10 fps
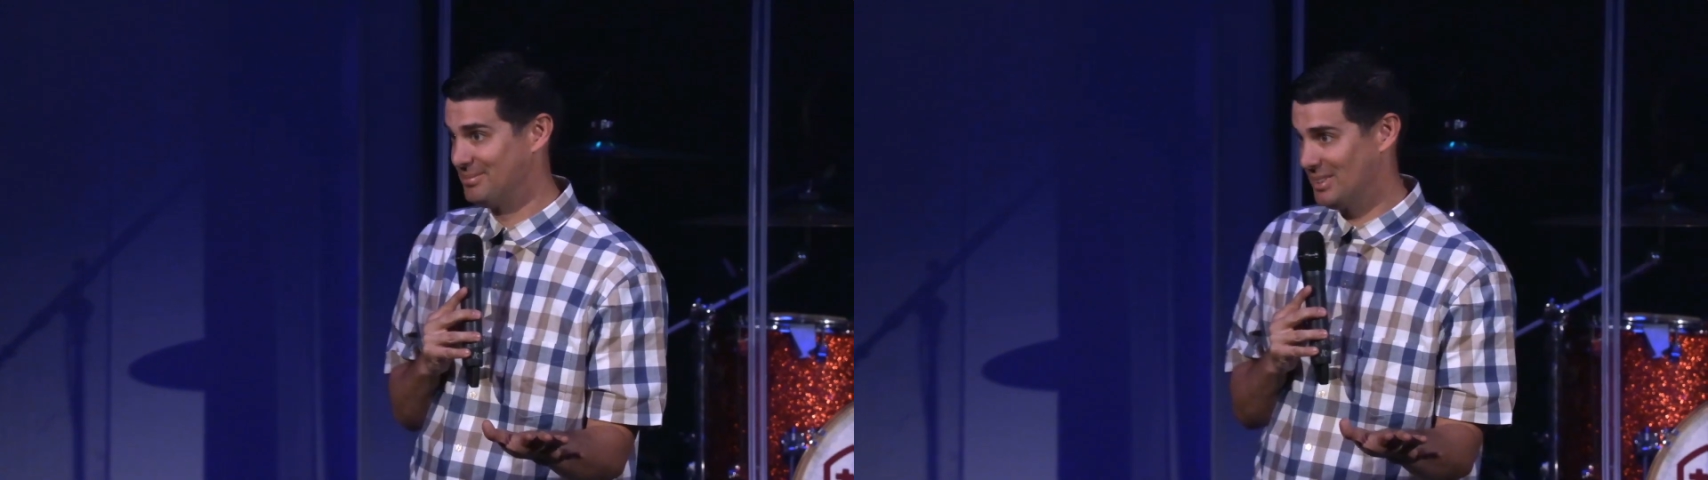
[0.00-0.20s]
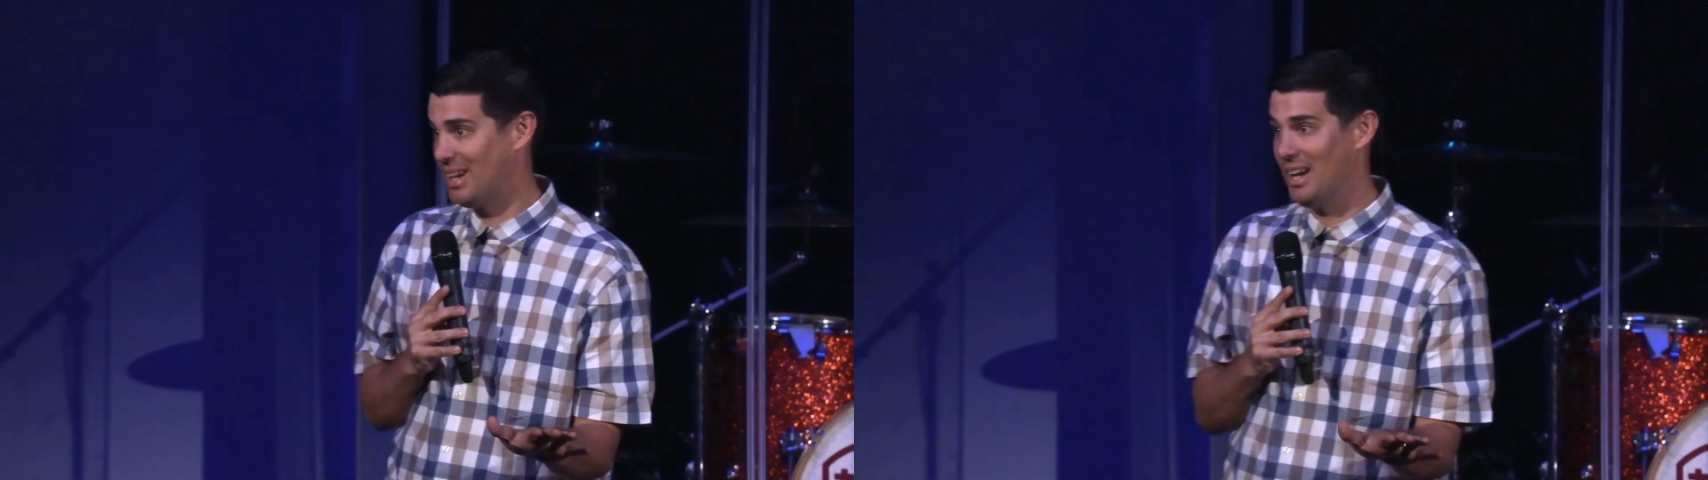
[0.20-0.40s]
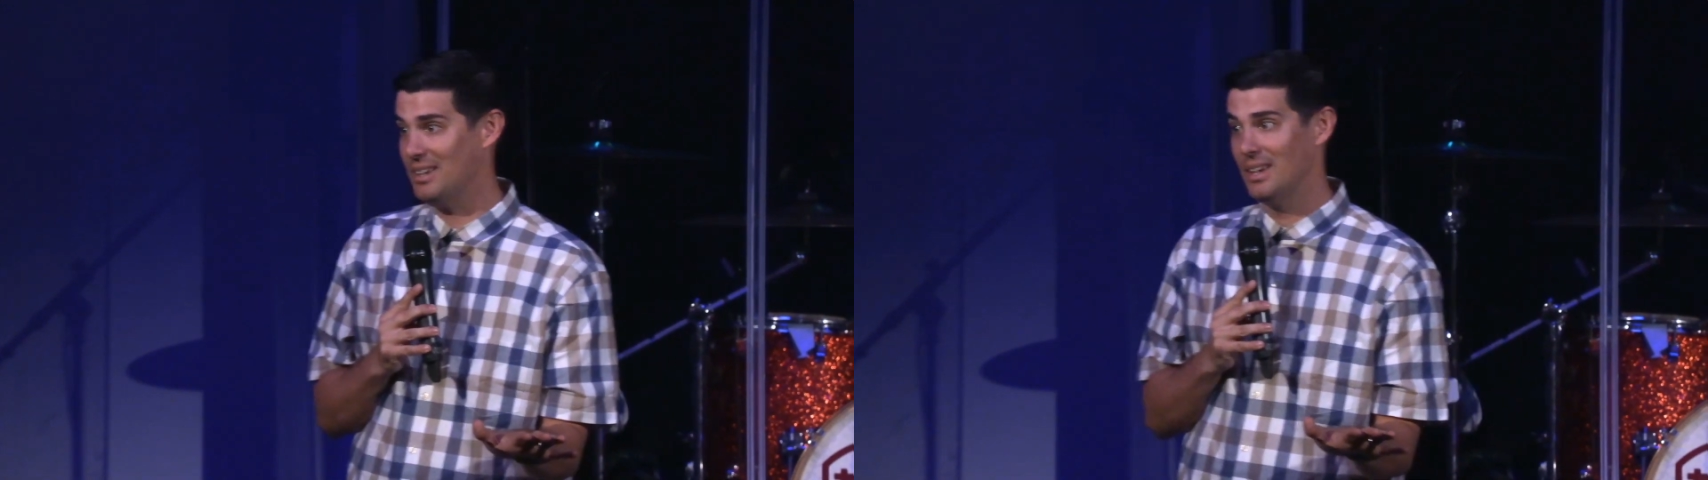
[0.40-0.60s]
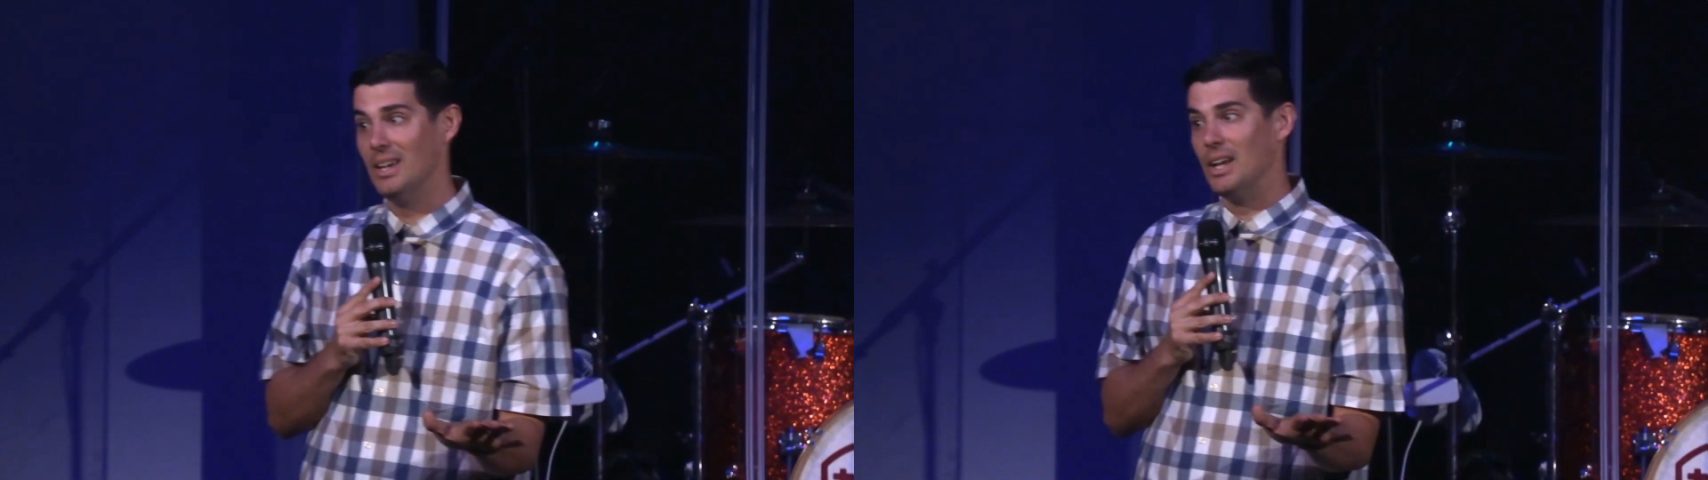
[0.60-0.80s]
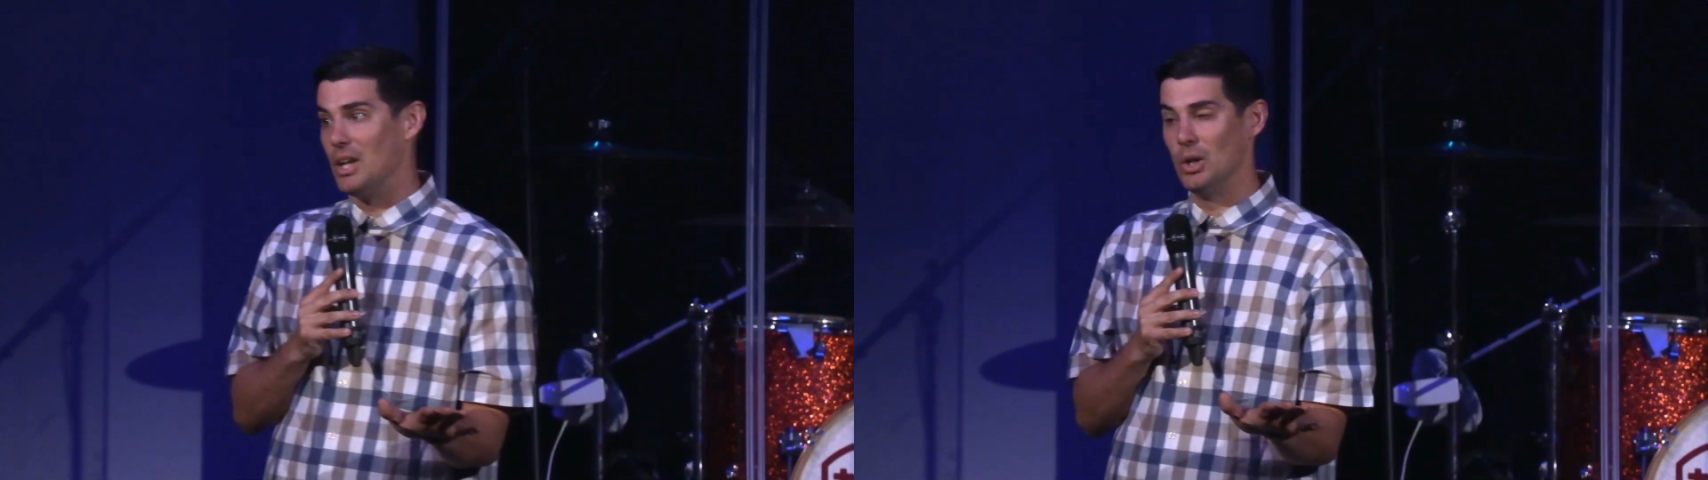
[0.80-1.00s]
Okay?
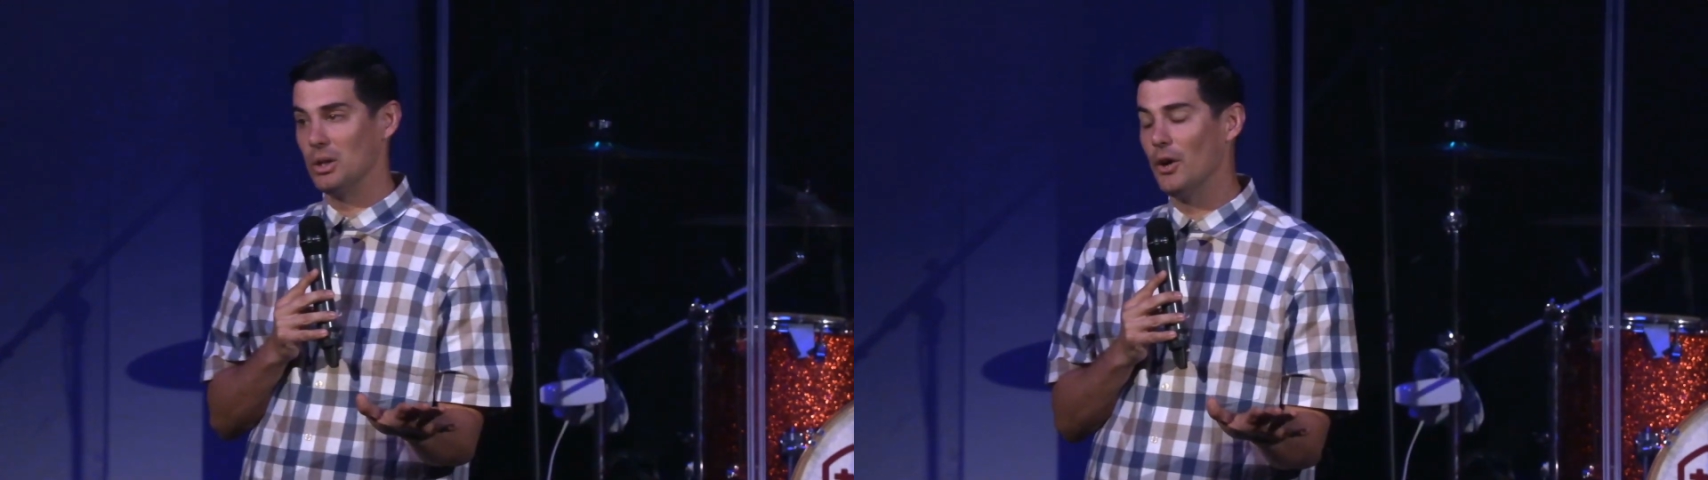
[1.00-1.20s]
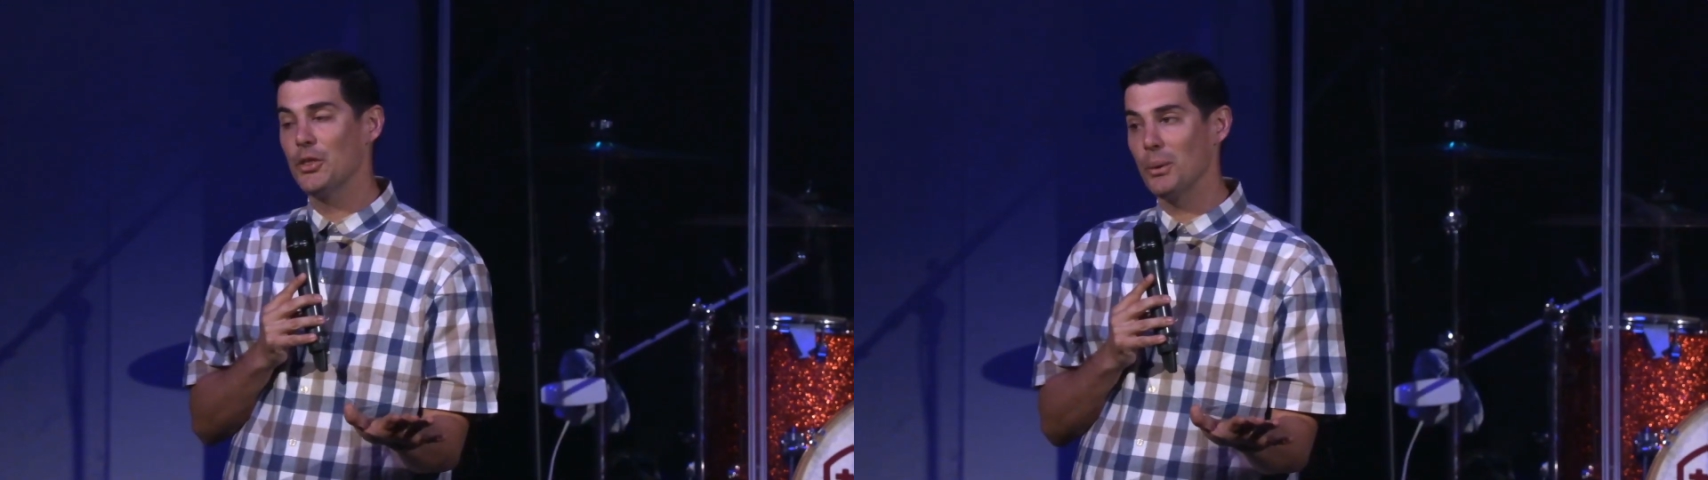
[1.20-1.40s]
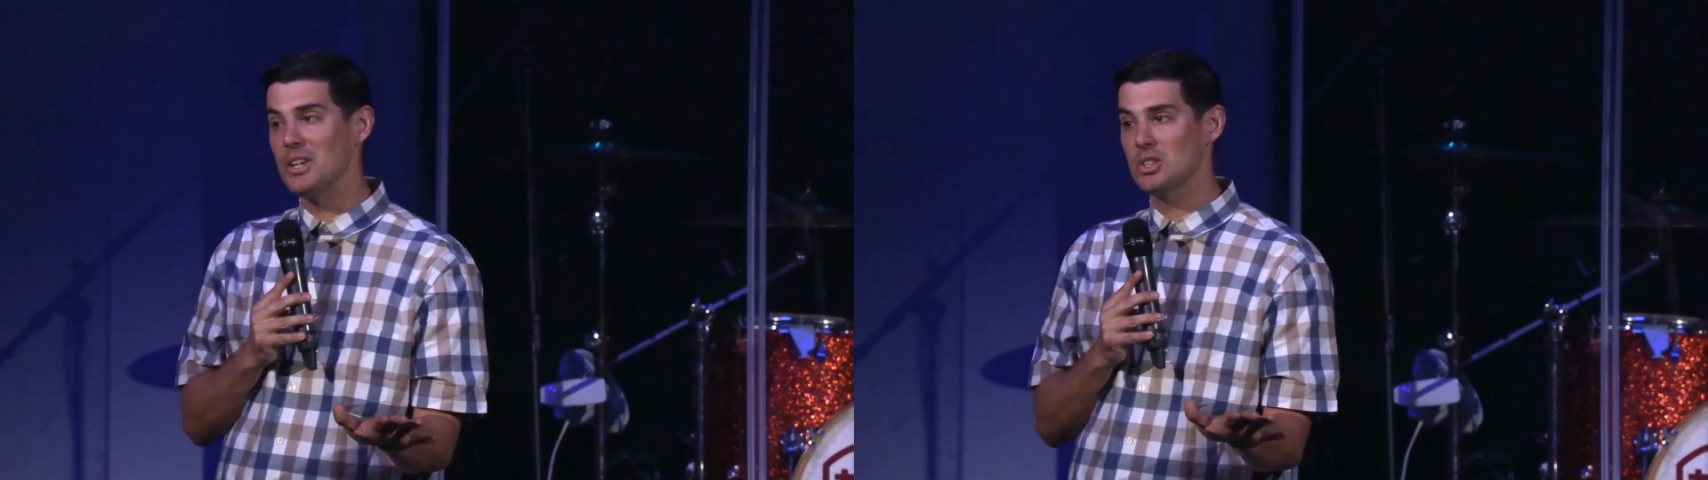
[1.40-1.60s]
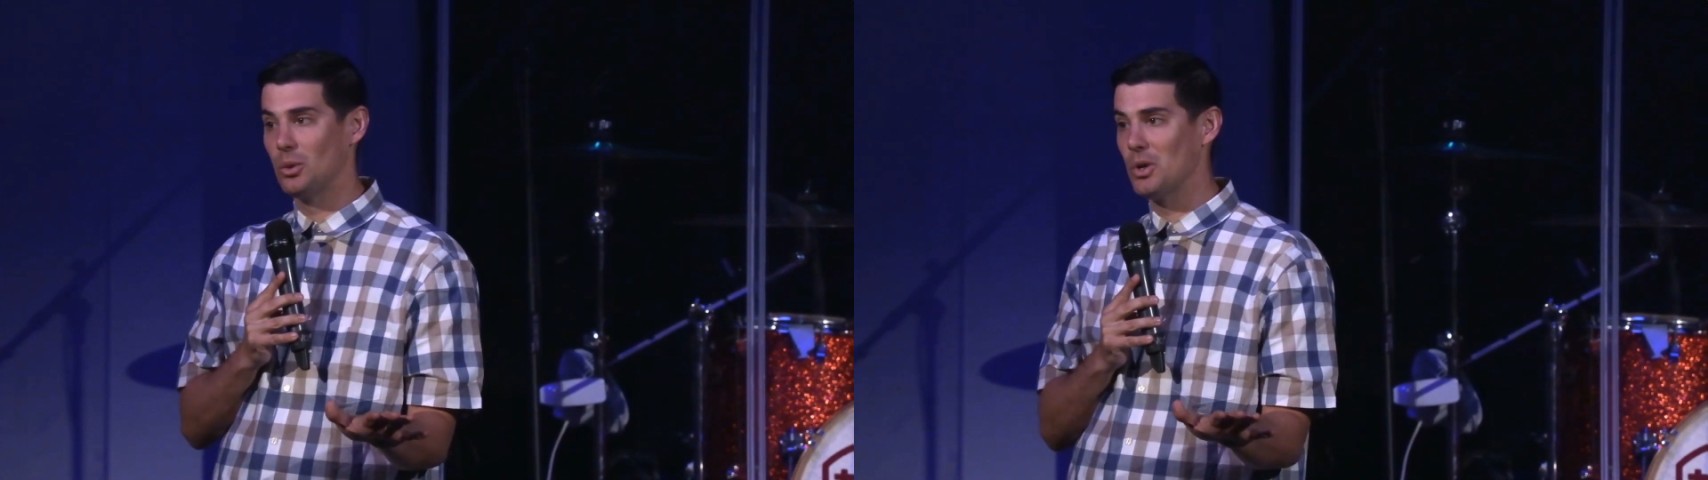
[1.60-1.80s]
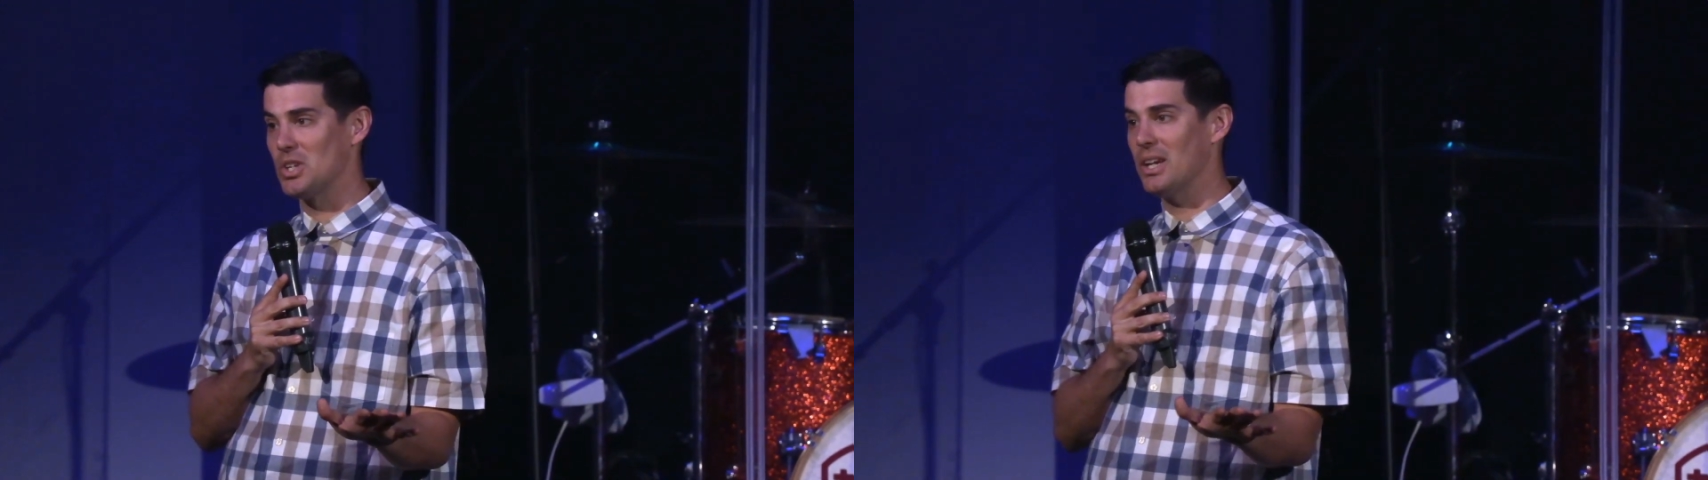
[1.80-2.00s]
You don't go through a
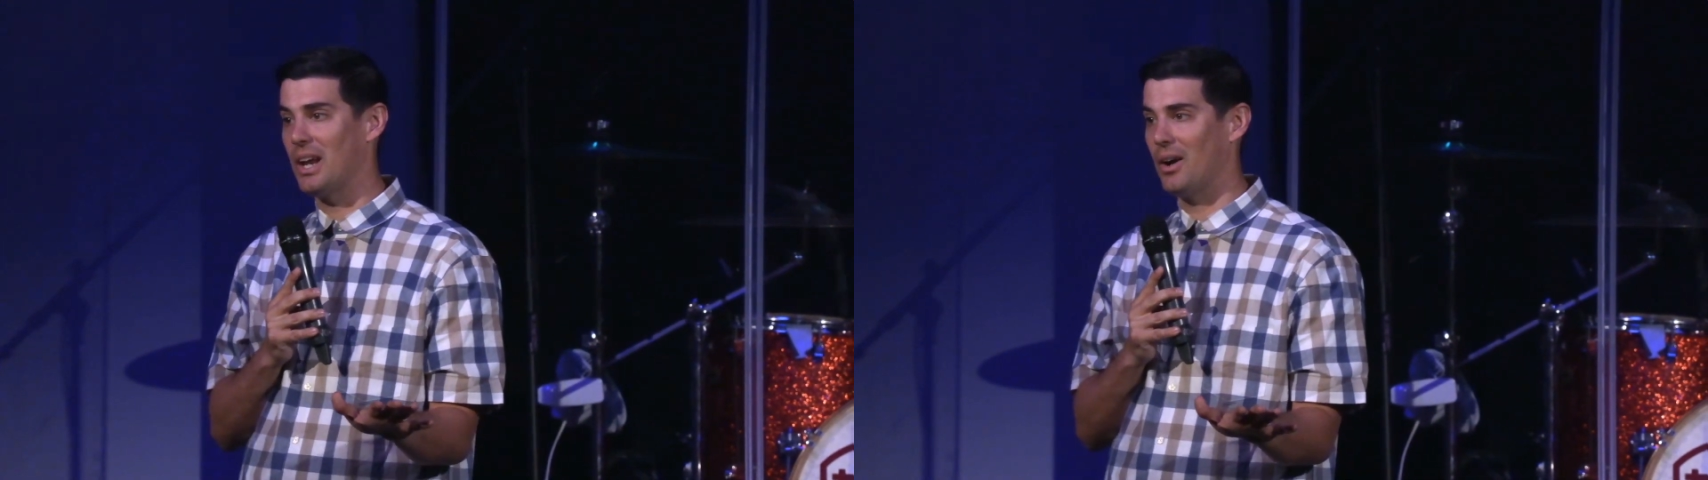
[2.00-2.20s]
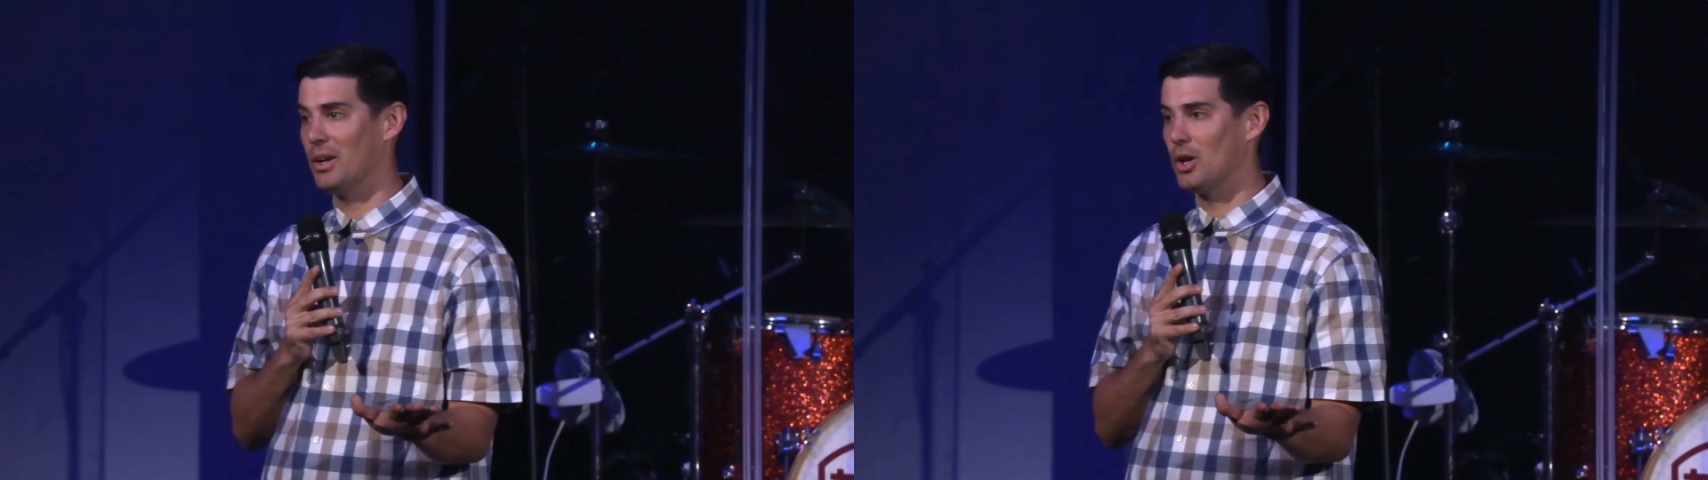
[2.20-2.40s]
scorching carrying